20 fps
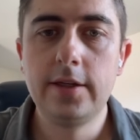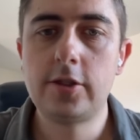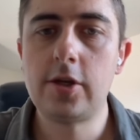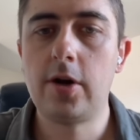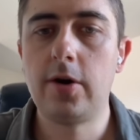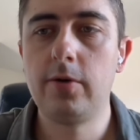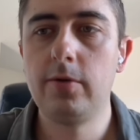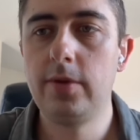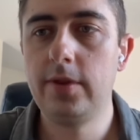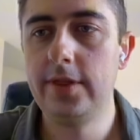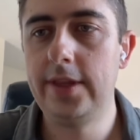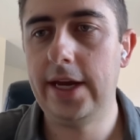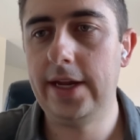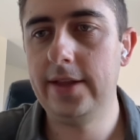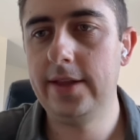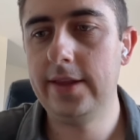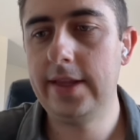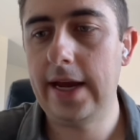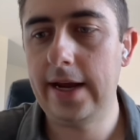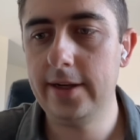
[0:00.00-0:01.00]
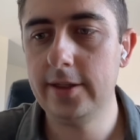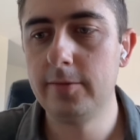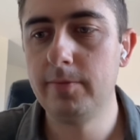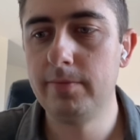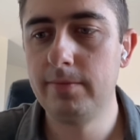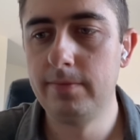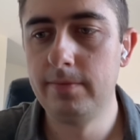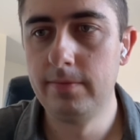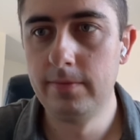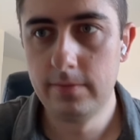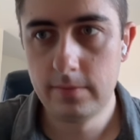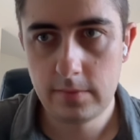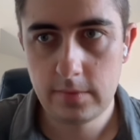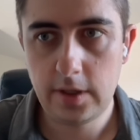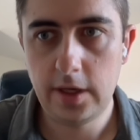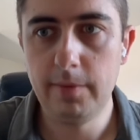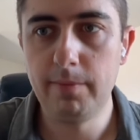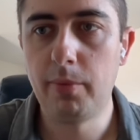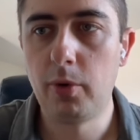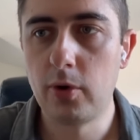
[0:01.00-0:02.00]
So that is
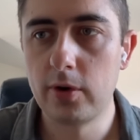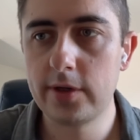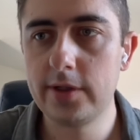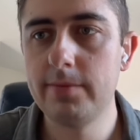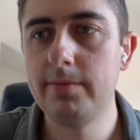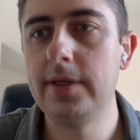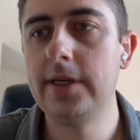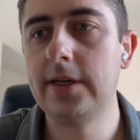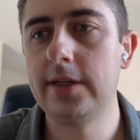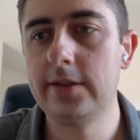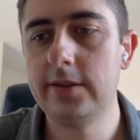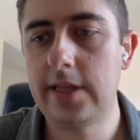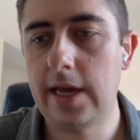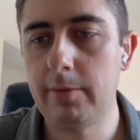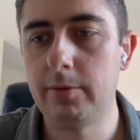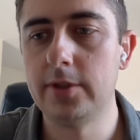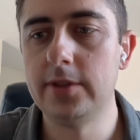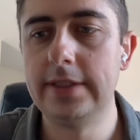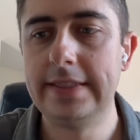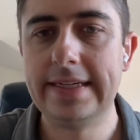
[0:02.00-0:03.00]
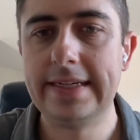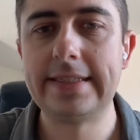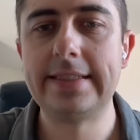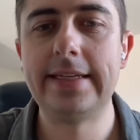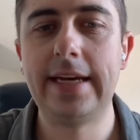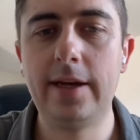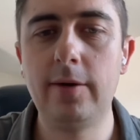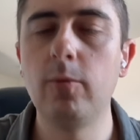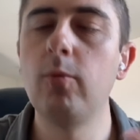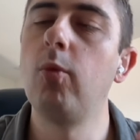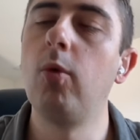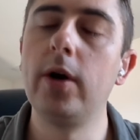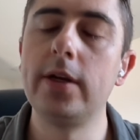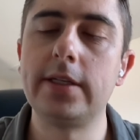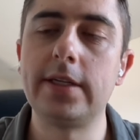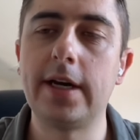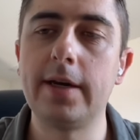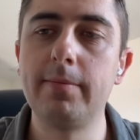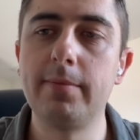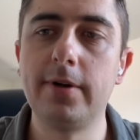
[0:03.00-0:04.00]
important because that will dictate
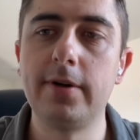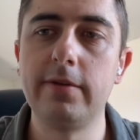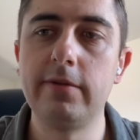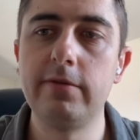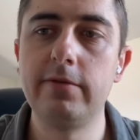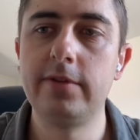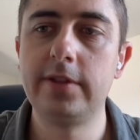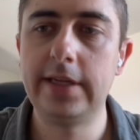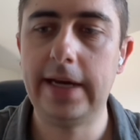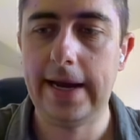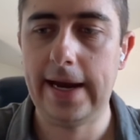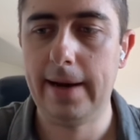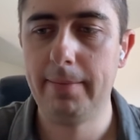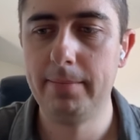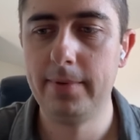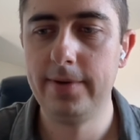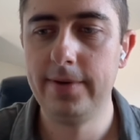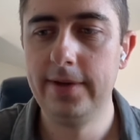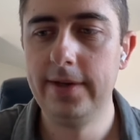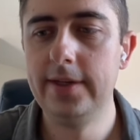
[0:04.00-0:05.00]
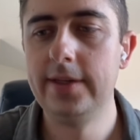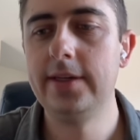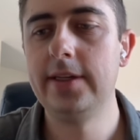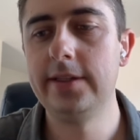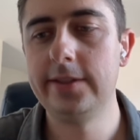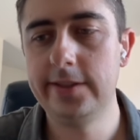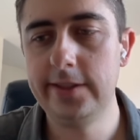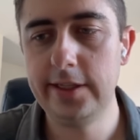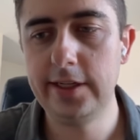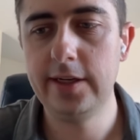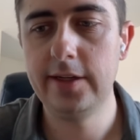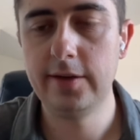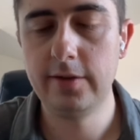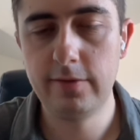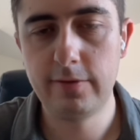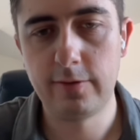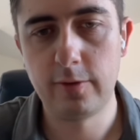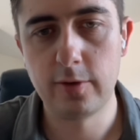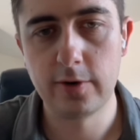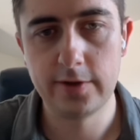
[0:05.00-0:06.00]
what type of tap is
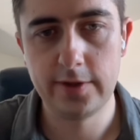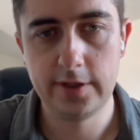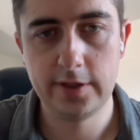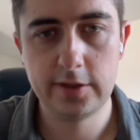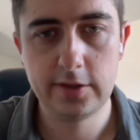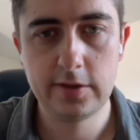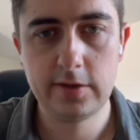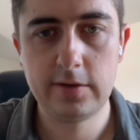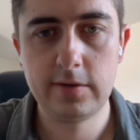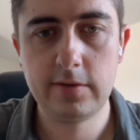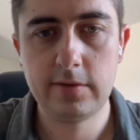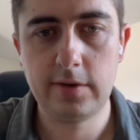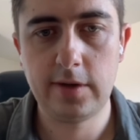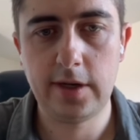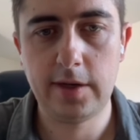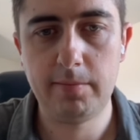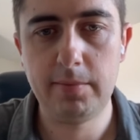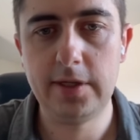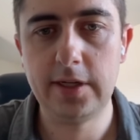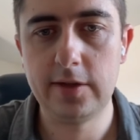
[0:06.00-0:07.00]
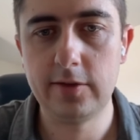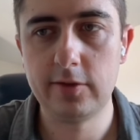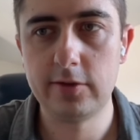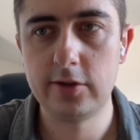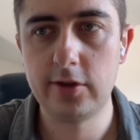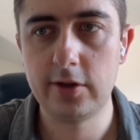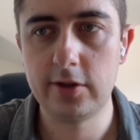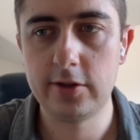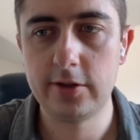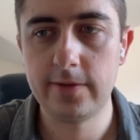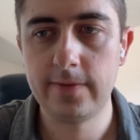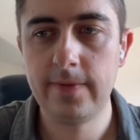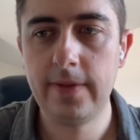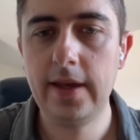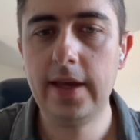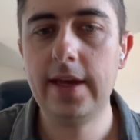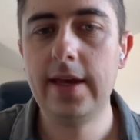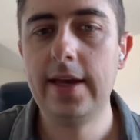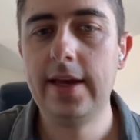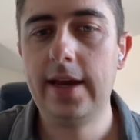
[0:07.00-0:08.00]
needed for this particular search.
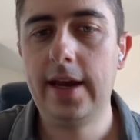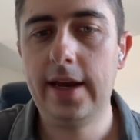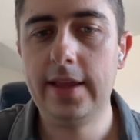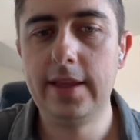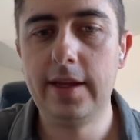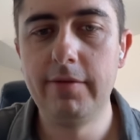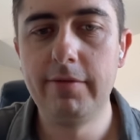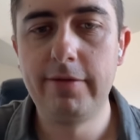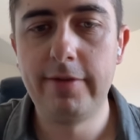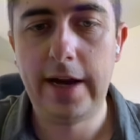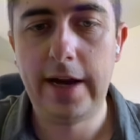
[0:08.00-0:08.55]
And then